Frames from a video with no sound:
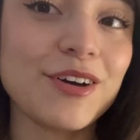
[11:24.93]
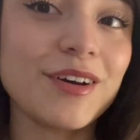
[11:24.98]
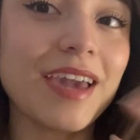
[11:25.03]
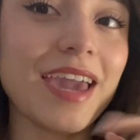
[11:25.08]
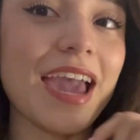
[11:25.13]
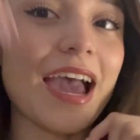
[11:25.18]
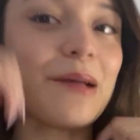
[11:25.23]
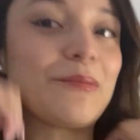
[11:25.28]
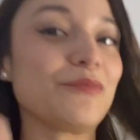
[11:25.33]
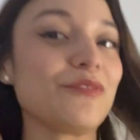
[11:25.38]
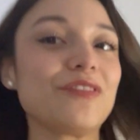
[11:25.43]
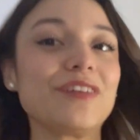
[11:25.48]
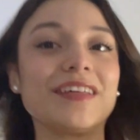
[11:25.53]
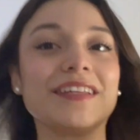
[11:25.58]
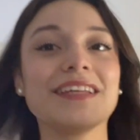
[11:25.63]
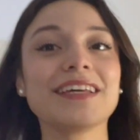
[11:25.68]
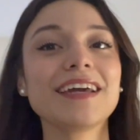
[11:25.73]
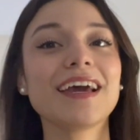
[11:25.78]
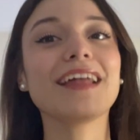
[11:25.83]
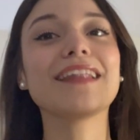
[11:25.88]
Okay, I'm
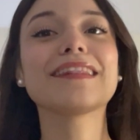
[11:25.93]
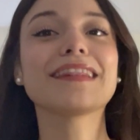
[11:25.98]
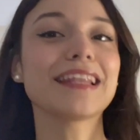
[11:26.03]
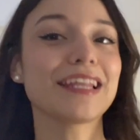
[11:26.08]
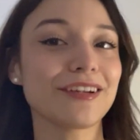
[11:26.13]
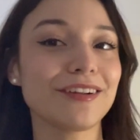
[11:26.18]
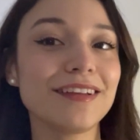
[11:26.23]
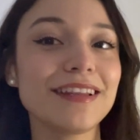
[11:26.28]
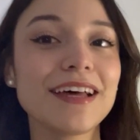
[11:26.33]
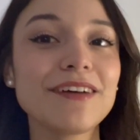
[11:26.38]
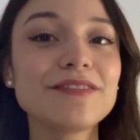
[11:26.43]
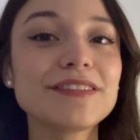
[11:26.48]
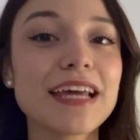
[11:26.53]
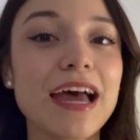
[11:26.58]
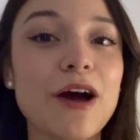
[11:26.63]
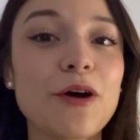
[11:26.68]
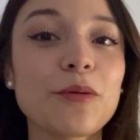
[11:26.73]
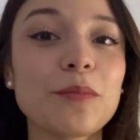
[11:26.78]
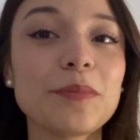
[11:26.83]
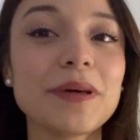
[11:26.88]
feeling a little left
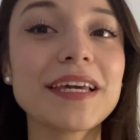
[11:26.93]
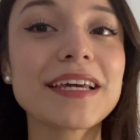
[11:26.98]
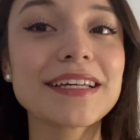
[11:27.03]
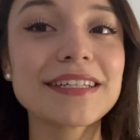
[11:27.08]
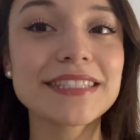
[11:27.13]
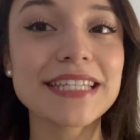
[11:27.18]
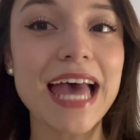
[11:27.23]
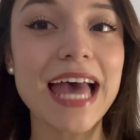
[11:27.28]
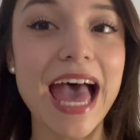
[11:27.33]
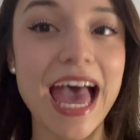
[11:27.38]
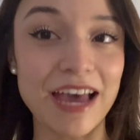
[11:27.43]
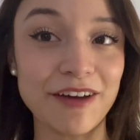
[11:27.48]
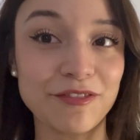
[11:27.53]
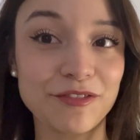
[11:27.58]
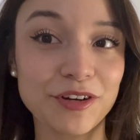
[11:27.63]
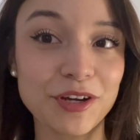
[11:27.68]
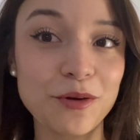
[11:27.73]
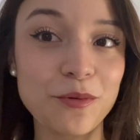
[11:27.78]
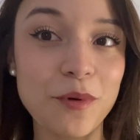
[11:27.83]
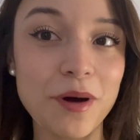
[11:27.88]
out because
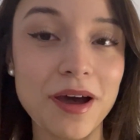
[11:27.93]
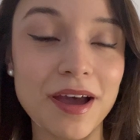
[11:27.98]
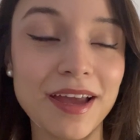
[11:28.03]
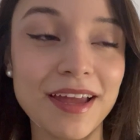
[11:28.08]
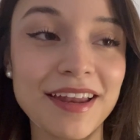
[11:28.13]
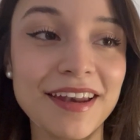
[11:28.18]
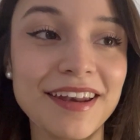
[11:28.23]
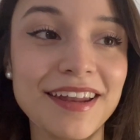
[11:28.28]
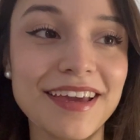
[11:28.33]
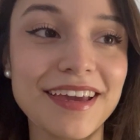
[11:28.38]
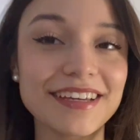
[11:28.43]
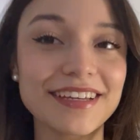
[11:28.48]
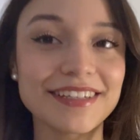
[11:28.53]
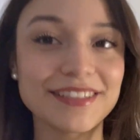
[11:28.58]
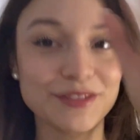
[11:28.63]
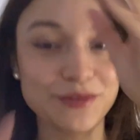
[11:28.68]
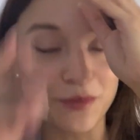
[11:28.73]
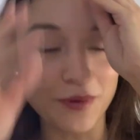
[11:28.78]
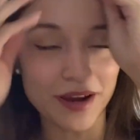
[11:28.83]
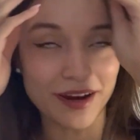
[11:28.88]
everyone
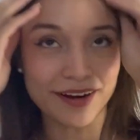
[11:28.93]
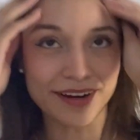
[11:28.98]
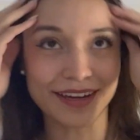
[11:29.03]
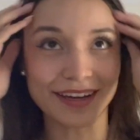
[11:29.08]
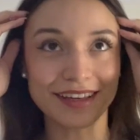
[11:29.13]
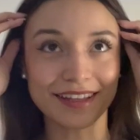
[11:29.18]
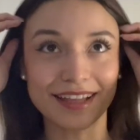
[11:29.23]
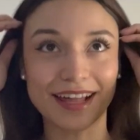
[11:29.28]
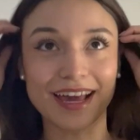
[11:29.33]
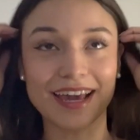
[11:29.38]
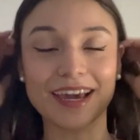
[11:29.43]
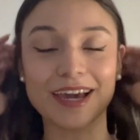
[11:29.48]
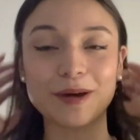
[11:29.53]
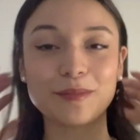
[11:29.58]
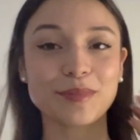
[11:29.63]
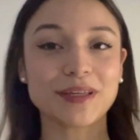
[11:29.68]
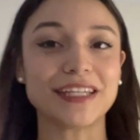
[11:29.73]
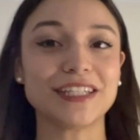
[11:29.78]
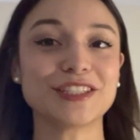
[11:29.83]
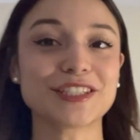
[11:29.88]
is wearing like
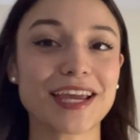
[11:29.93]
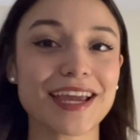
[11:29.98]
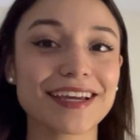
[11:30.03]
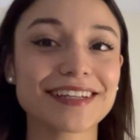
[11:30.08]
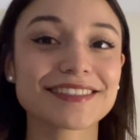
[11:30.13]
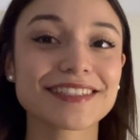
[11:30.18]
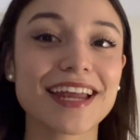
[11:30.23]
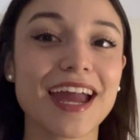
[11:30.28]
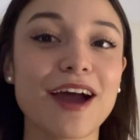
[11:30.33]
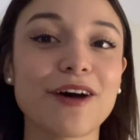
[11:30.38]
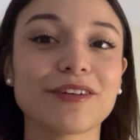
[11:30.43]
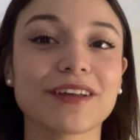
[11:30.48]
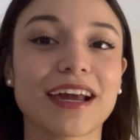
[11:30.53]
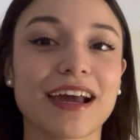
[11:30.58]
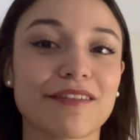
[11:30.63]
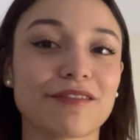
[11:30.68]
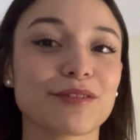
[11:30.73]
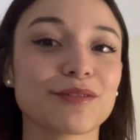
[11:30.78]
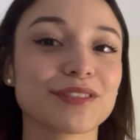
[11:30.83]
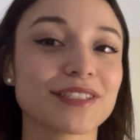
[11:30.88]
PJs now. Like
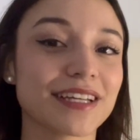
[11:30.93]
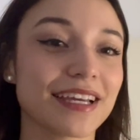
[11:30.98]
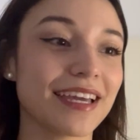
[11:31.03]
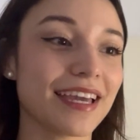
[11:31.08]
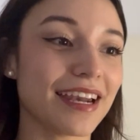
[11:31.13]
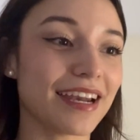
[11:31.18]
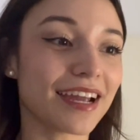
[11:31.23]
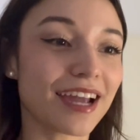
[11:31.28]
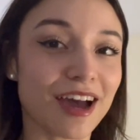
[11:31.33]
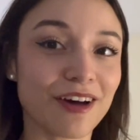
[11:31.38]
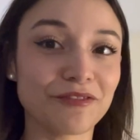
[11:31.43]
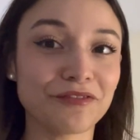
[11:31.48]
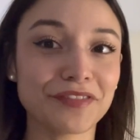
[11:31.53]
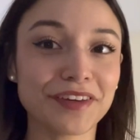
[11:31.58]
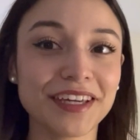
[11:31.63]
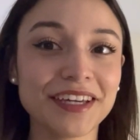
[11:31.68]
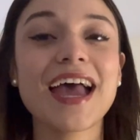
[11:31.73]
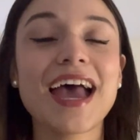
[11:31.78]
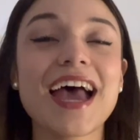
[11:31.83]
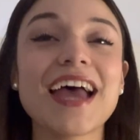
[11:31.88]
everyone's like getting
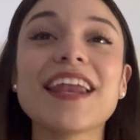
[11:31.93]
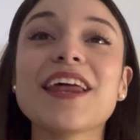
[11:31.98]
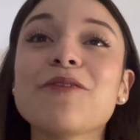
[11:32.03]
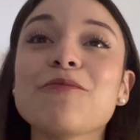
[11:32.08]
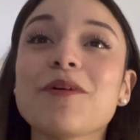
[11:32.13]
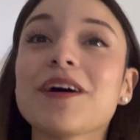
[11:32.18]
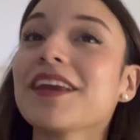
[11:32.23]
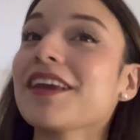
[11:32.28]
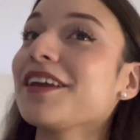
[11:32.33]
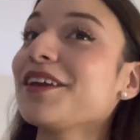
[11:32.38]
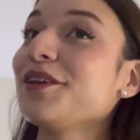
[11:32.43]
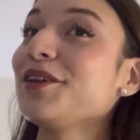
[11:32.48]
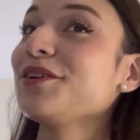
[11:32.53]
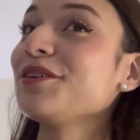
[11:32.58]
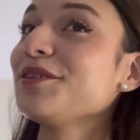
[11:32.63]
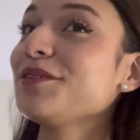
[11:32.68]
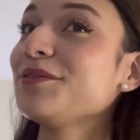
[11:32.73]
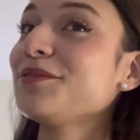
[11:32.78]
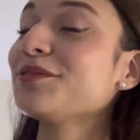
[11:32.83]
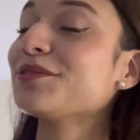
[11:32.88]
comfy. And I wanted
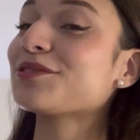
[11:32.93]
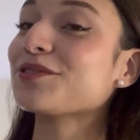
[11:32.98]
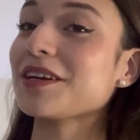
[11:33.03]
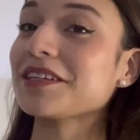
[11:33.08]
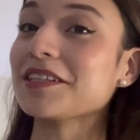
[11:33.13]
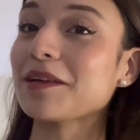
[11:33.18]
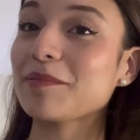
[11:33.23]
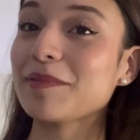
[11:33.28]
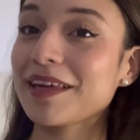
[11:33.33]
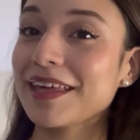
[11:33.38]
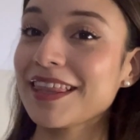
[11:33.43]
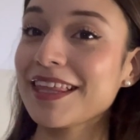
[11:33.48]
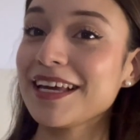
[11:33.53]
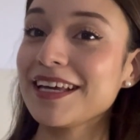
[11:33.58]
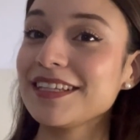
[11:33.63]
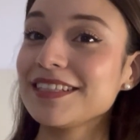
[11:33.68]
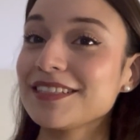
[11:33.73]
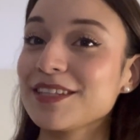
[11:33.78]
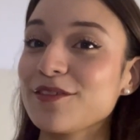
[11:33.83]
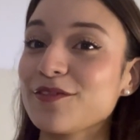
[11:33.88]
to dress up like
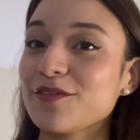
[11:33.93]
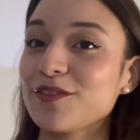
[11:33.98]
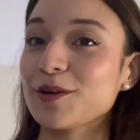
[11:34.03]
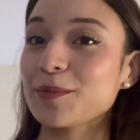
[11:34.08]
this for